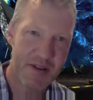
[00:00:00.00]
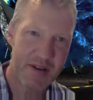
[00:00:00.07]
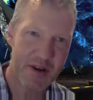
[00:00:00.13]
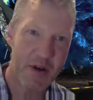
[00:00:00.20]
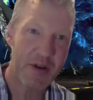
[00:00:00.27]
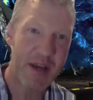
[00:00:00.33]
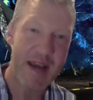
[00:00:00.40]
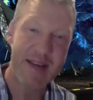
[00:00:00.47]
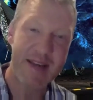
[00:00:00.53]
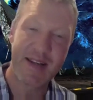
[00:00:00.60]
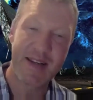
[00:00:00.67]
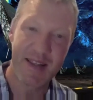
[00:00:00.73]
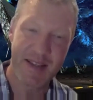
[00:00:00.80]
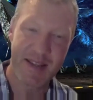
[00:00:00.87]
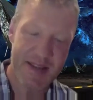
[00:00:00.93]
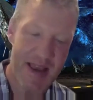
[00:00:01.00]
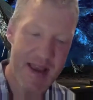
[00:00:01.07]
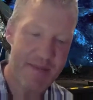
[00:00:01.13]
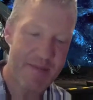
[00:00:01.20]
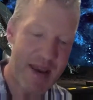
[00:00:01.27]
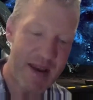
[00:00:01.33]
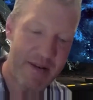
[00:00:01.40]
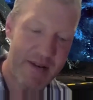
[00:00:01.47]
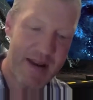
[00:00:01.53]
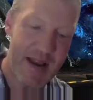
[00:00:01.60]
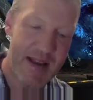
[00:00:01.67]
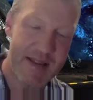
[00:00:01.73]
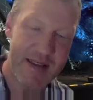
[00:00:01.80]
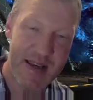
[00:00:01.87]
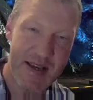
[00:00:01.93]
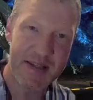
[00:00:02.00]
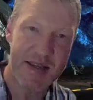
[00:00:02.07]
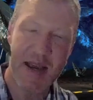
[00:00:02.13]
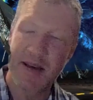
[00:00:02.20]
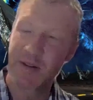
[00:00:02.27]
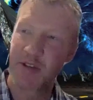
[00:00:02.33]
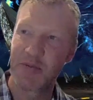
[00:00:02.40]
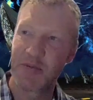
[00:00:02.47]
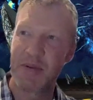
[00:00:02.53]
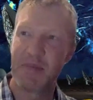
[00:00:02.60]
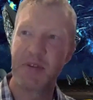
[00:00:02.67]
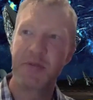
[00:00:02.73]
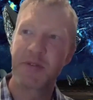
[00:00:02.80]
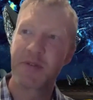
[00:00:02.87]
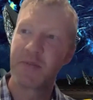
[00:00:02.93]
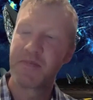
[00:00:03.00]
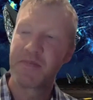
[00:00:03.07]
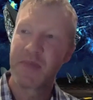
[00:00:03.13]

located in the same area as the SKA is to be built.